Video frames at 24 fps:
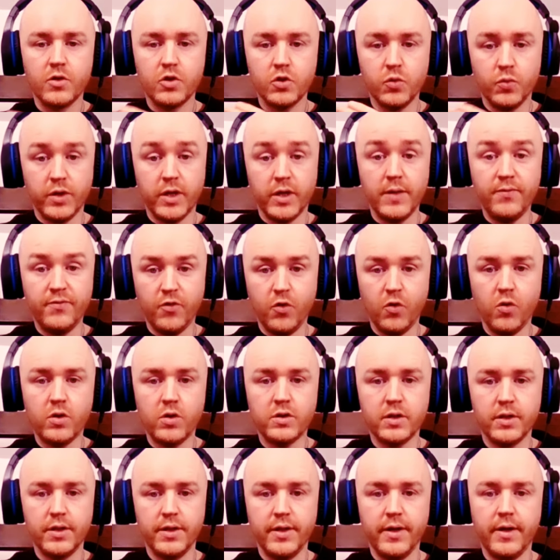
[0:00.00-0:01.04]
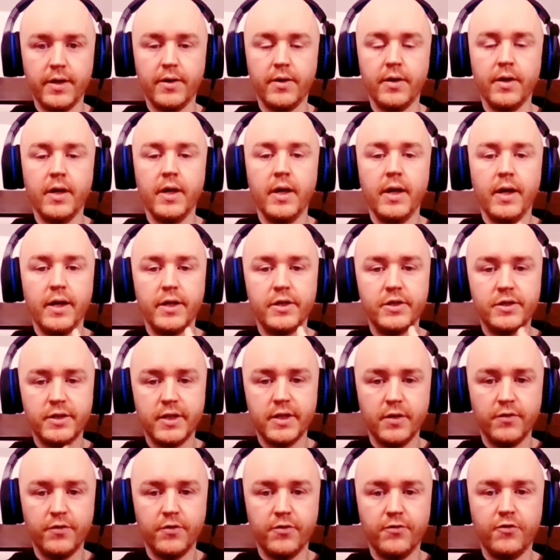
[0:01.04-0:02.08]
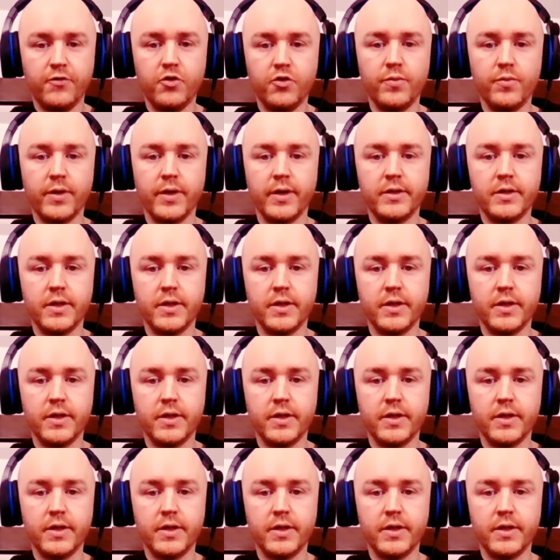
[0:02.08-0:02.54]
So we keep focusing there. It's self-affirming.